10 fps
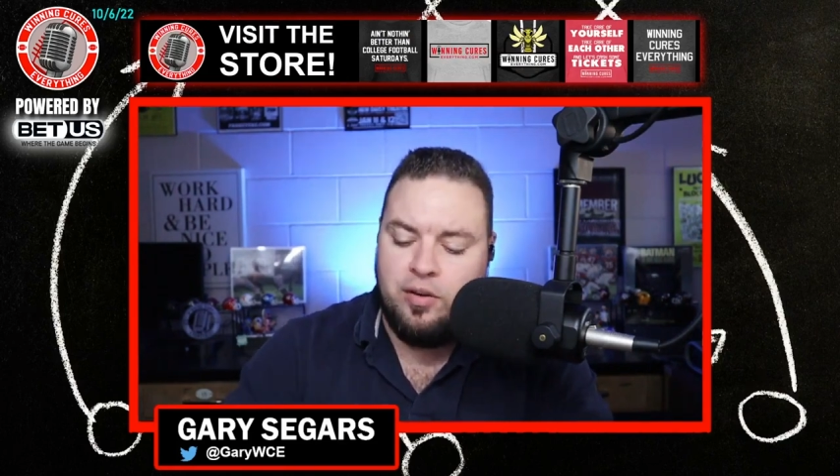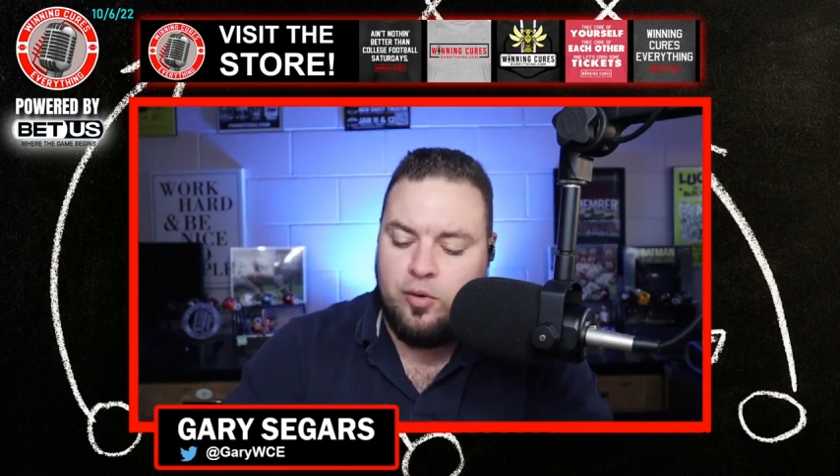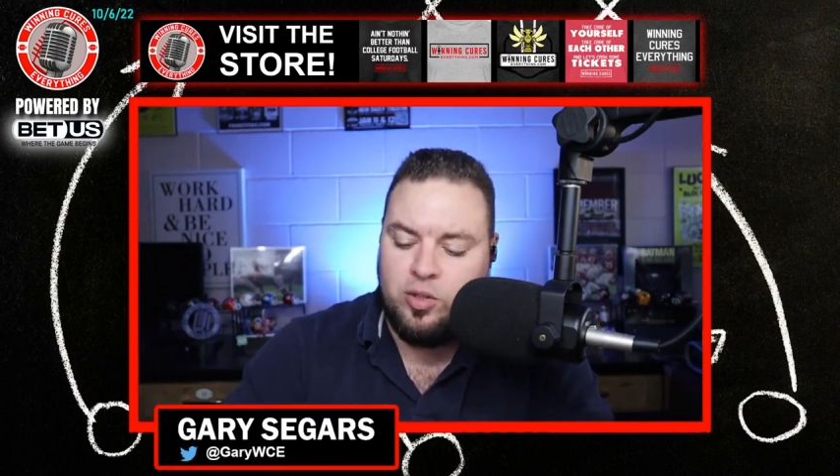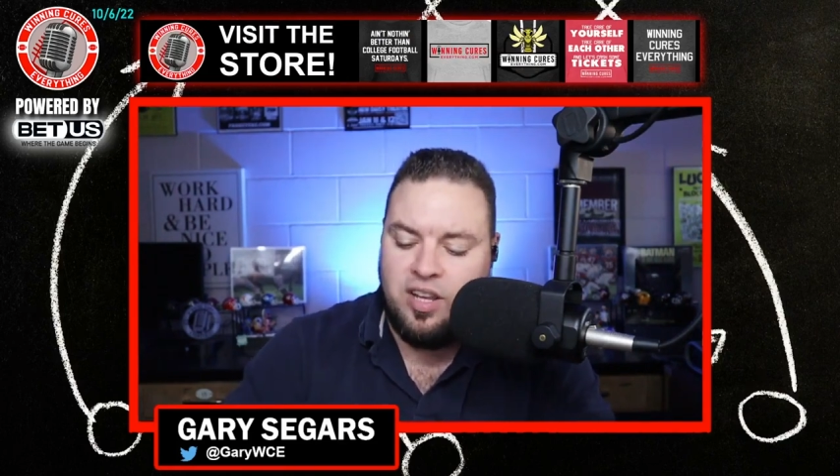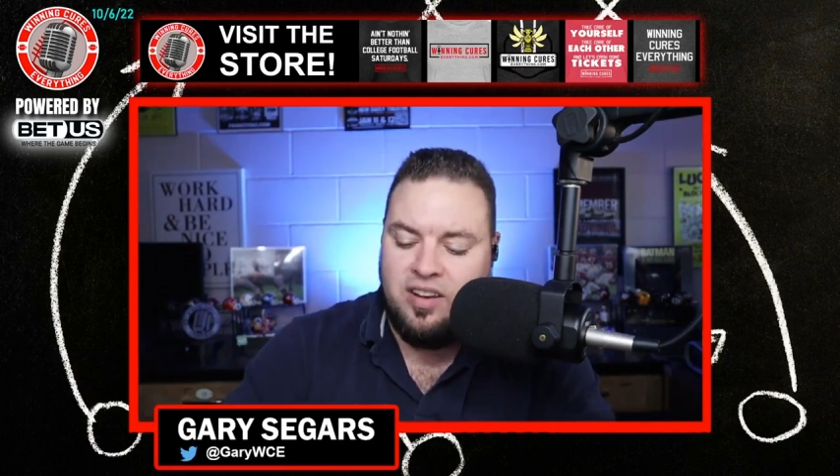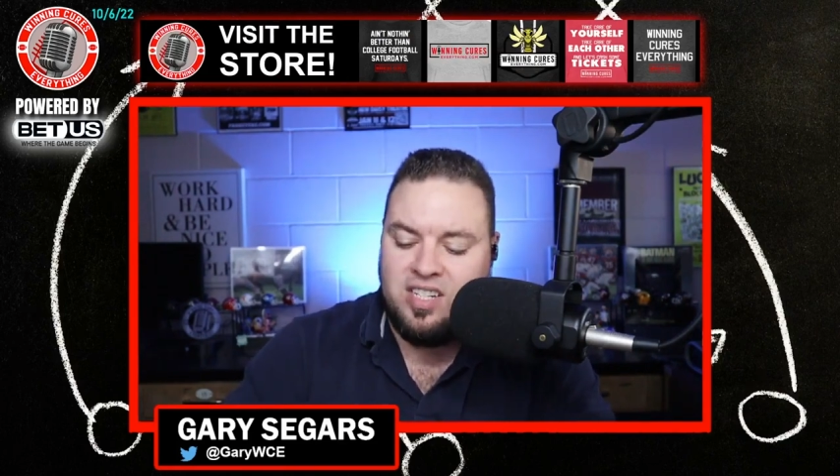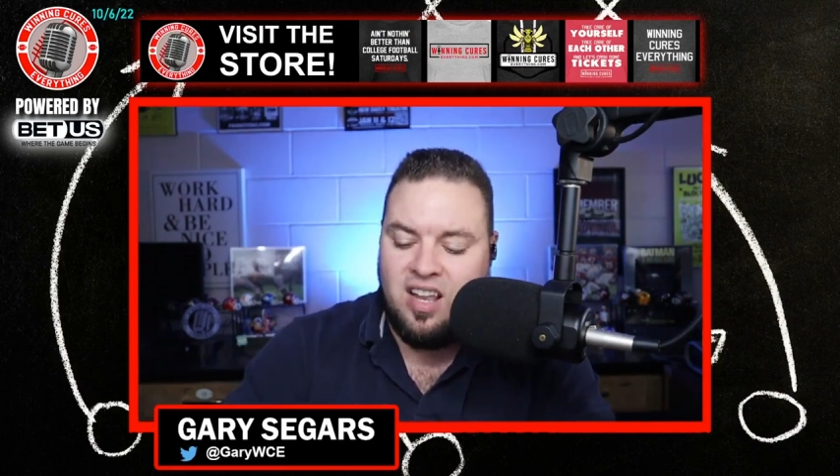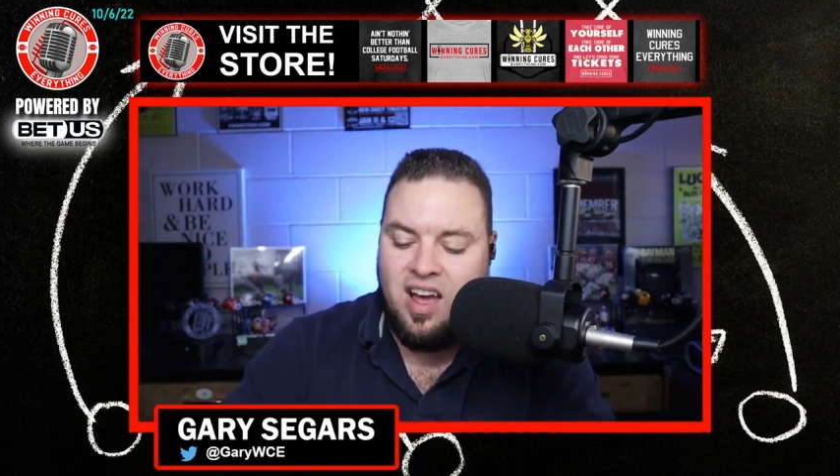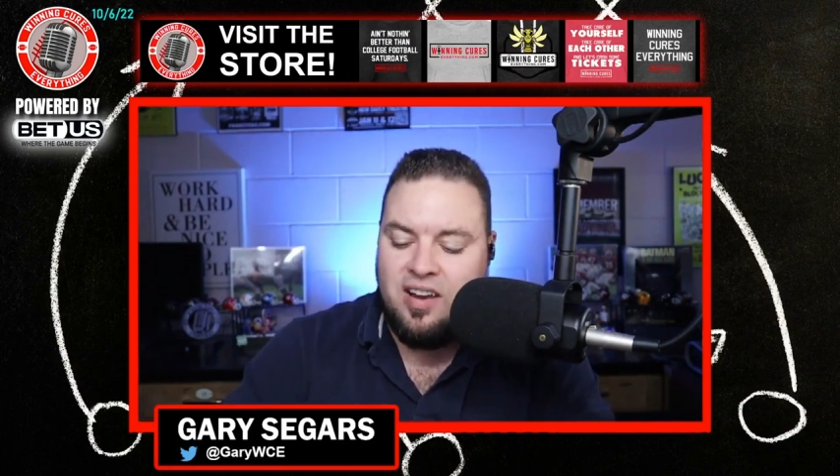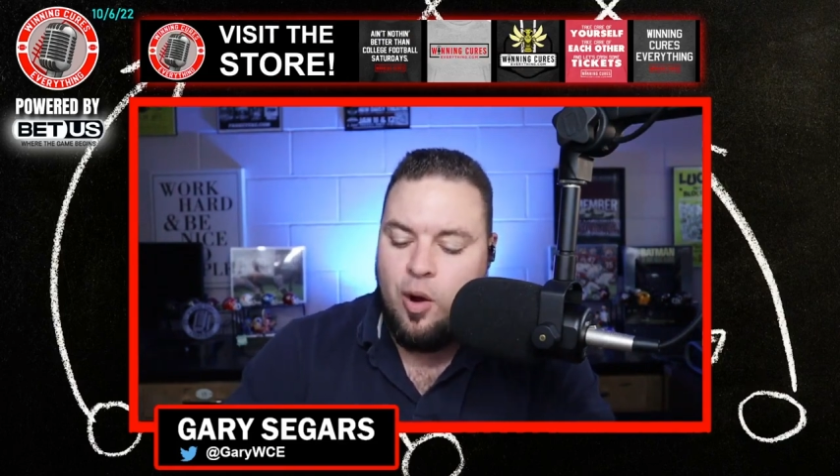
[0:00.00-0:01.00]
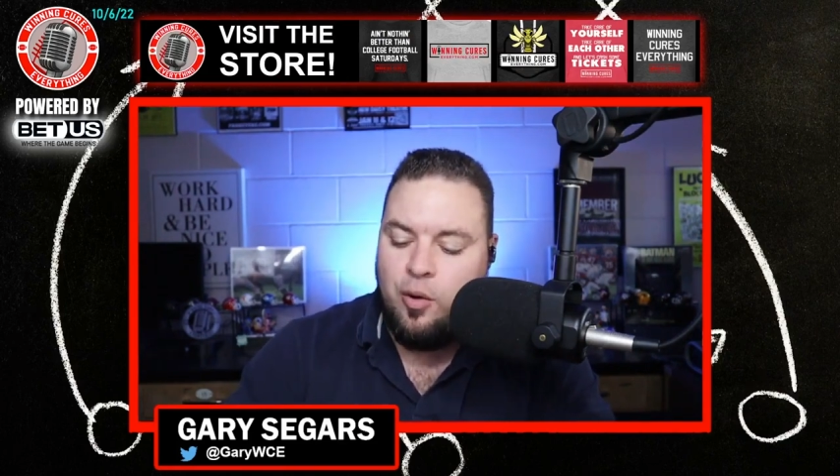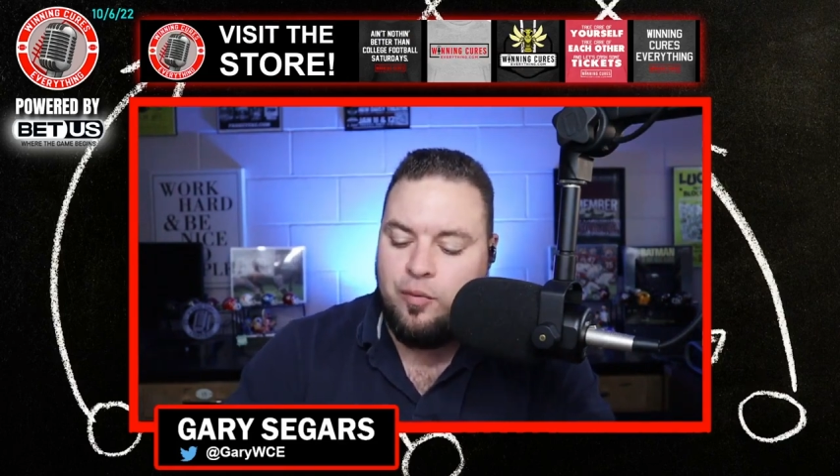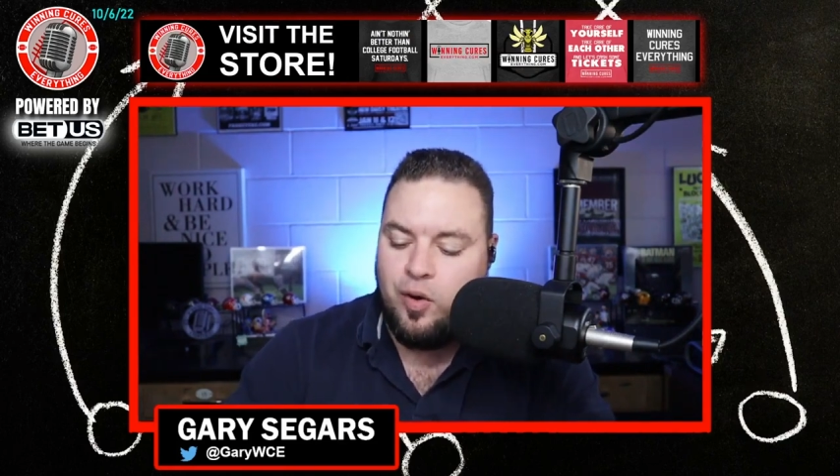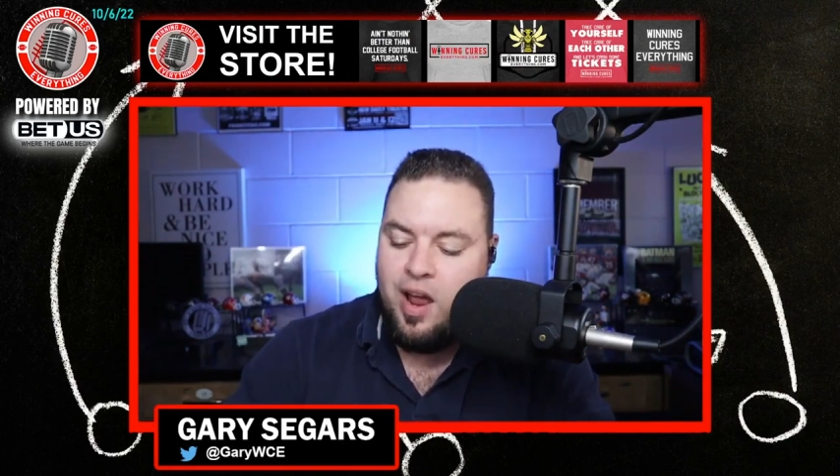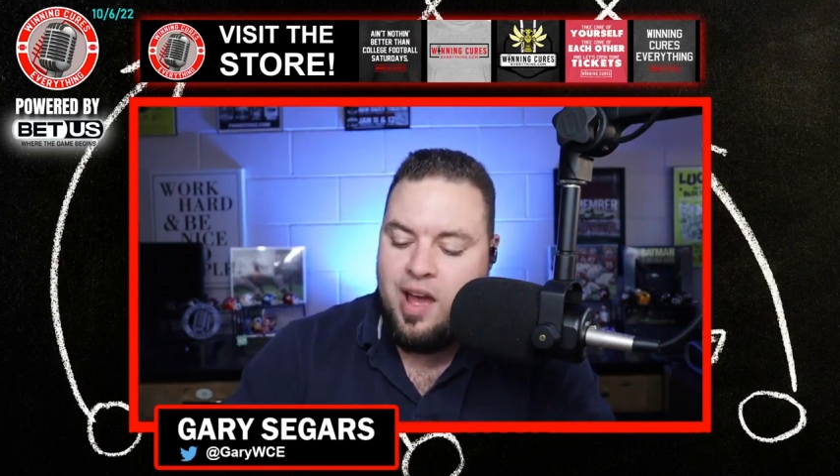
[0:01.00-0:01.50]
Of course, latest line
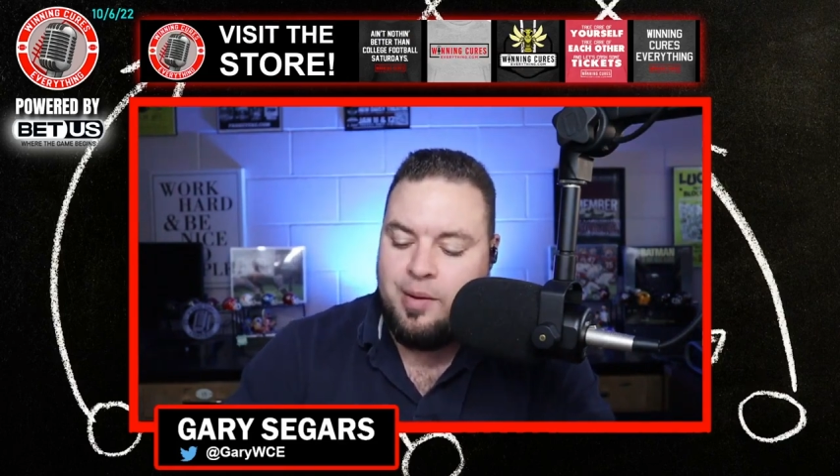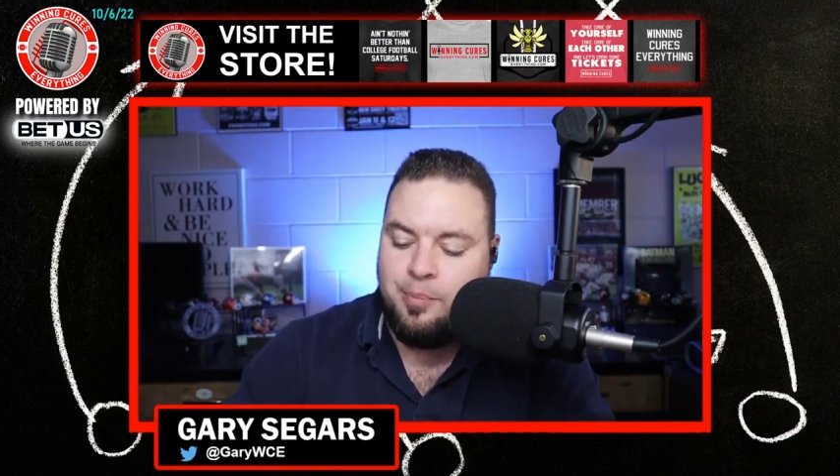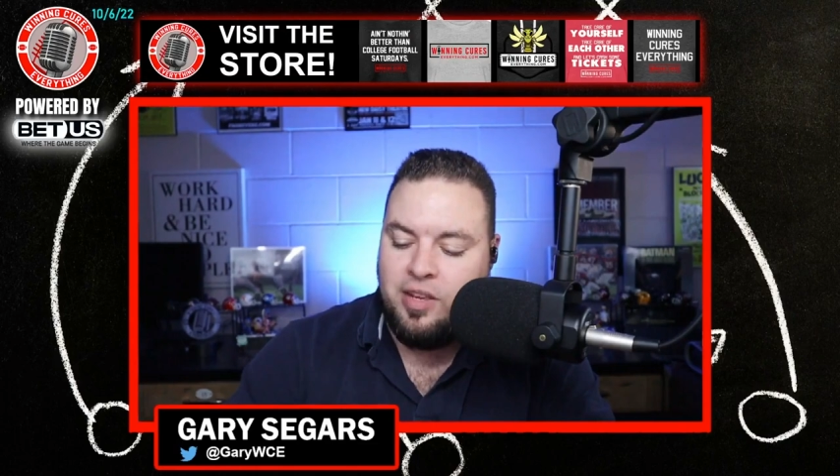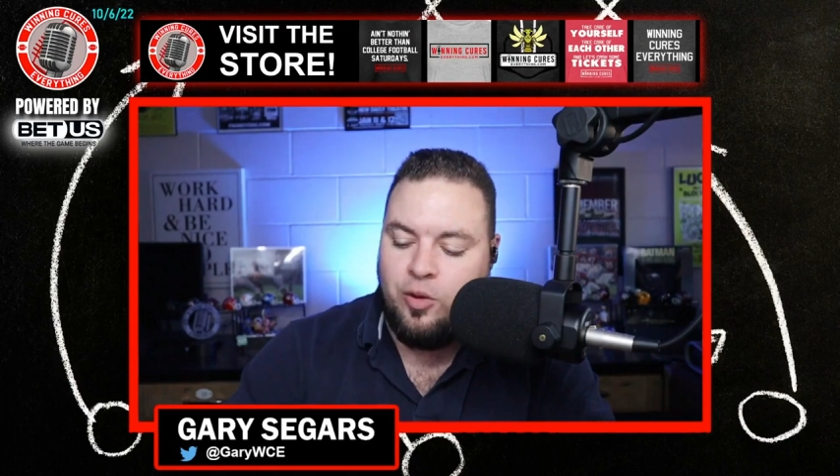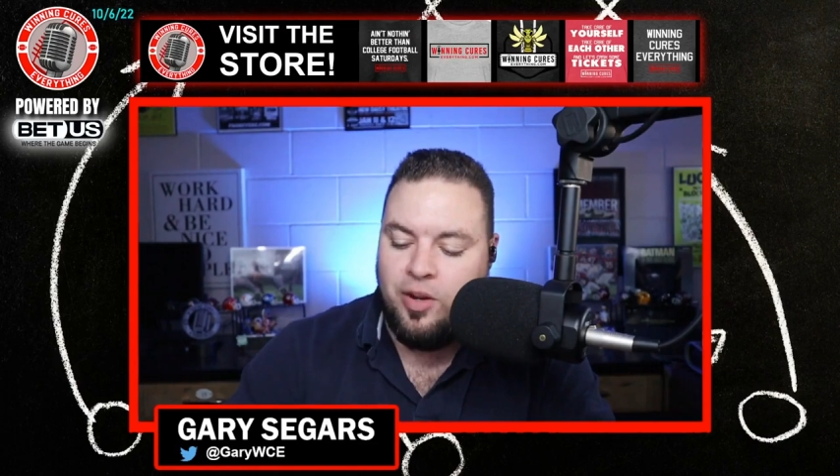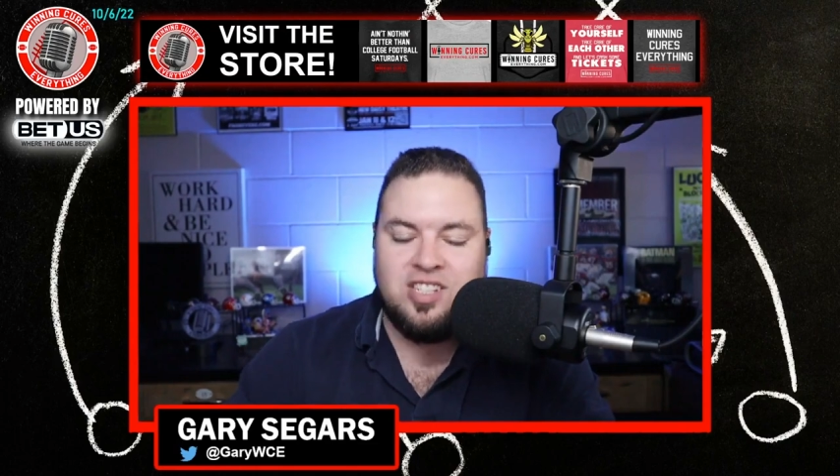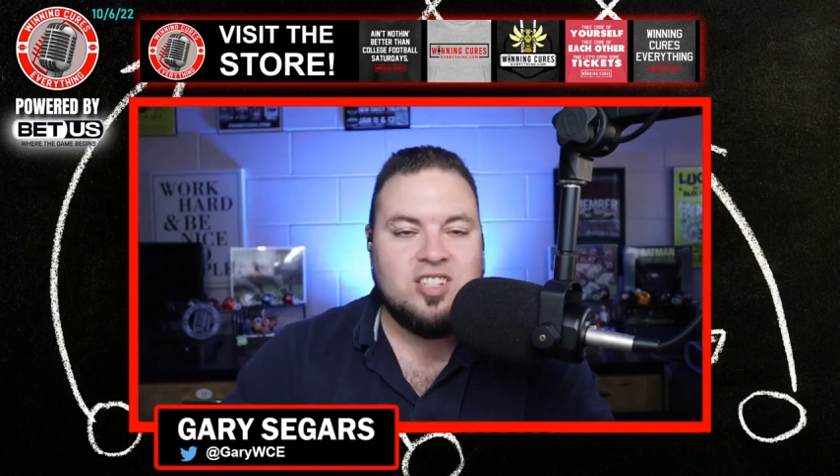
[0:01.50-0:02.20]
over at BetUS.